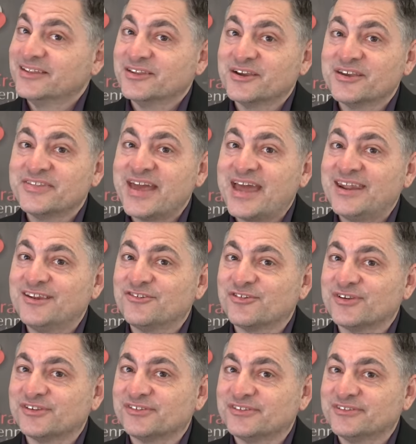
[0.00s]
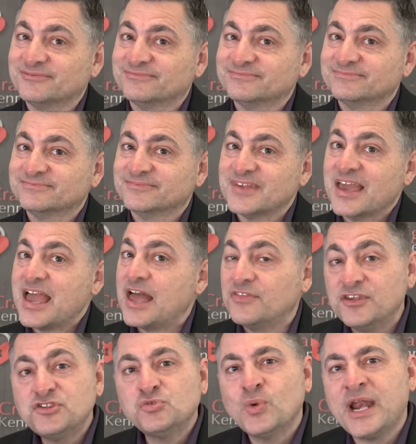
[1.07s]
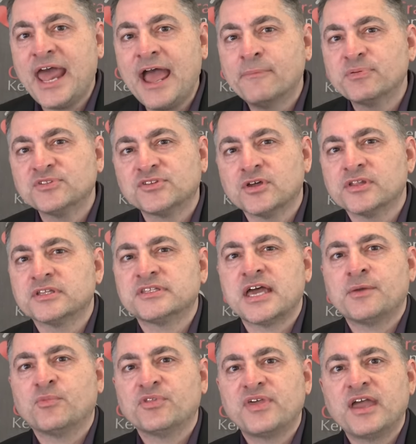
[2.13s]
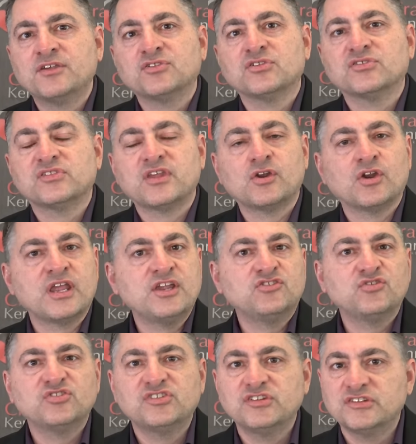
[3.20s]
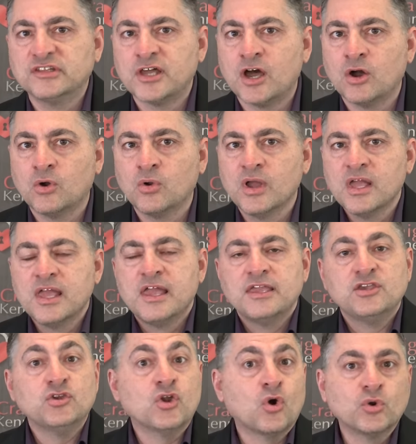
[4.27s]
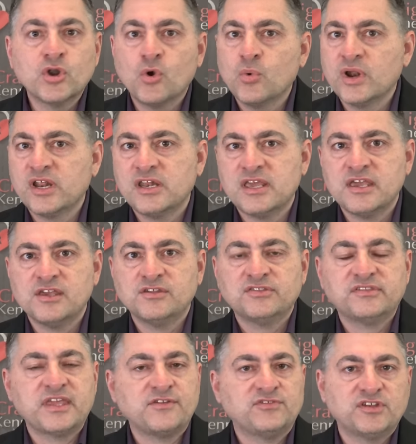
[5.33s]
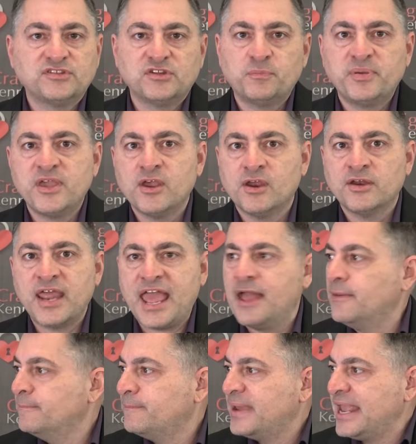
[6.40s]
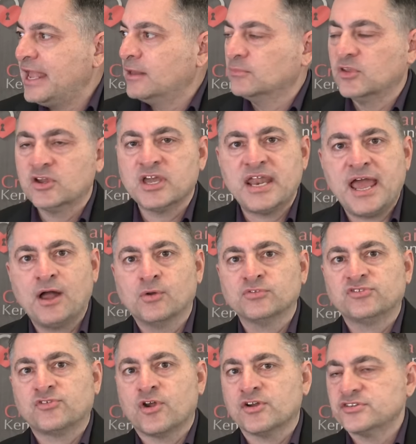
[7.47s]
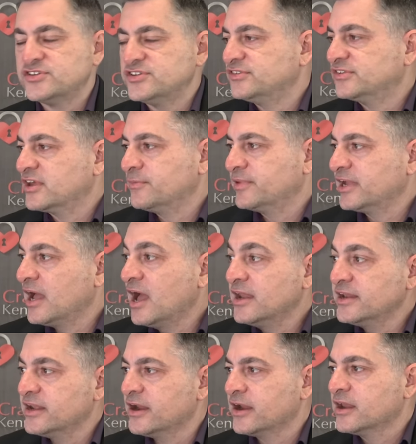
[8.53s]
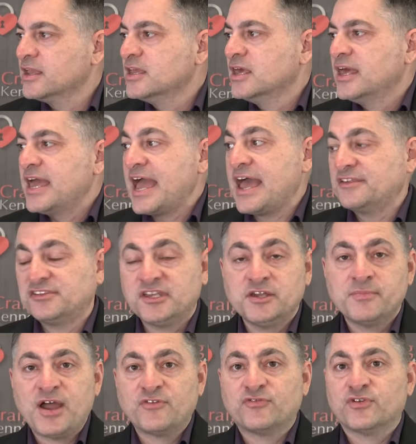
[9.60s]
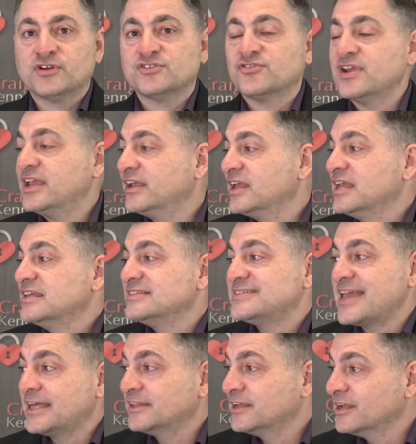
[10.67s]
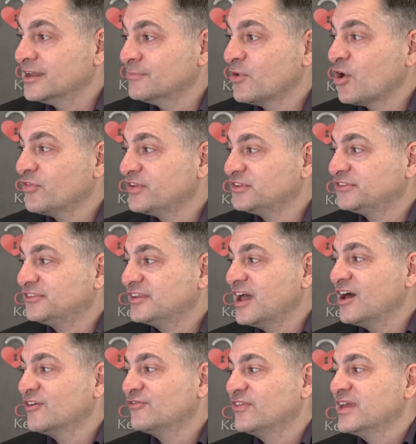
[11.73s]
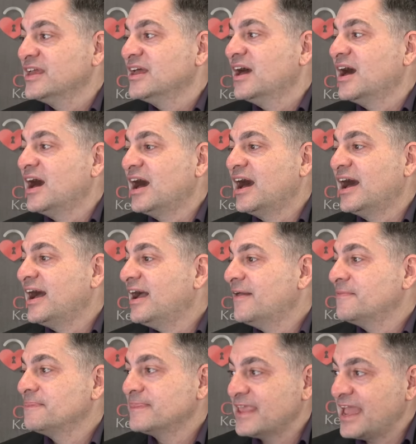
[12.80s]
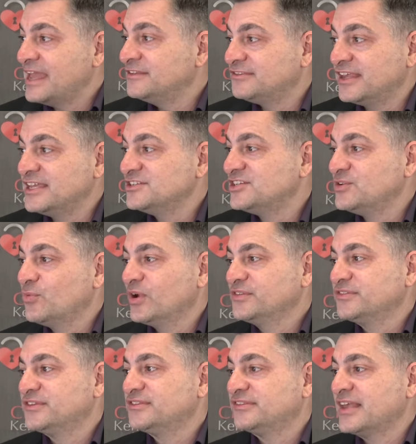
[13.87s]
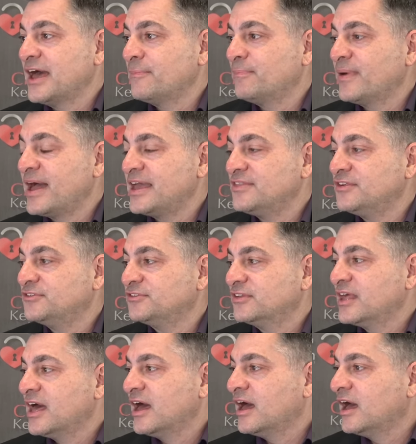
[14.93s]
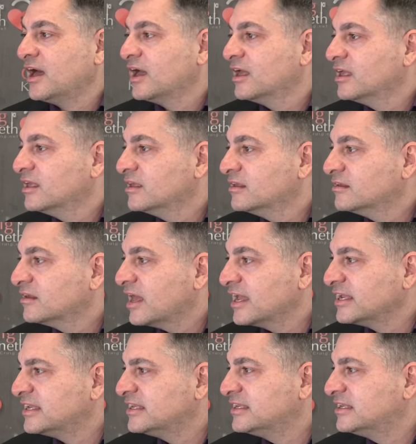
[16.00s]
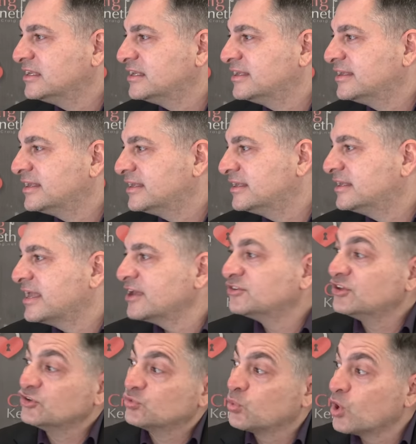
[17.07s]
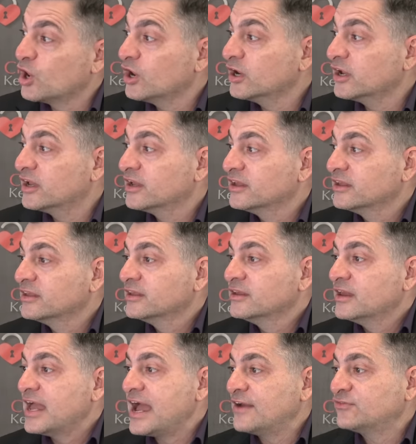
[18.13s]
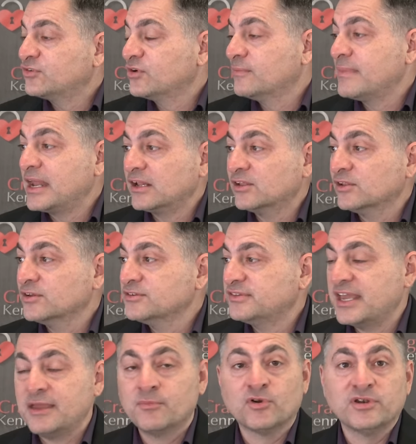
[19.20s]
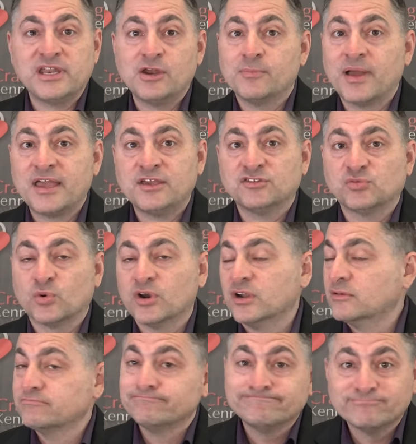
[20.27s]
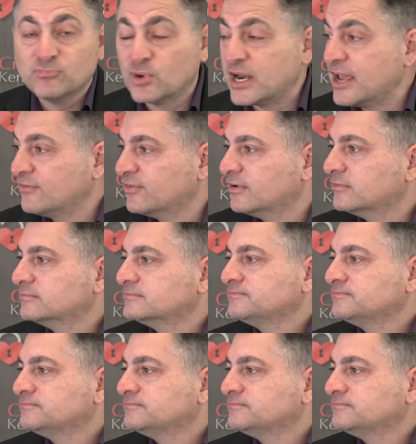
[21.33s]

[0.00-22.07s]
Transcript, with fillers: Look at that interest. And this is what happens all the time with exes. Their interest is low, you don't know what it is, they've disappeared, and bam, look at how strong she's coming on here. Asking him out for a drink, telling him all this stuff, uh, and saying she wants to stop by this, uh, I guess his work, after a medical exam or nearby his work, whatever.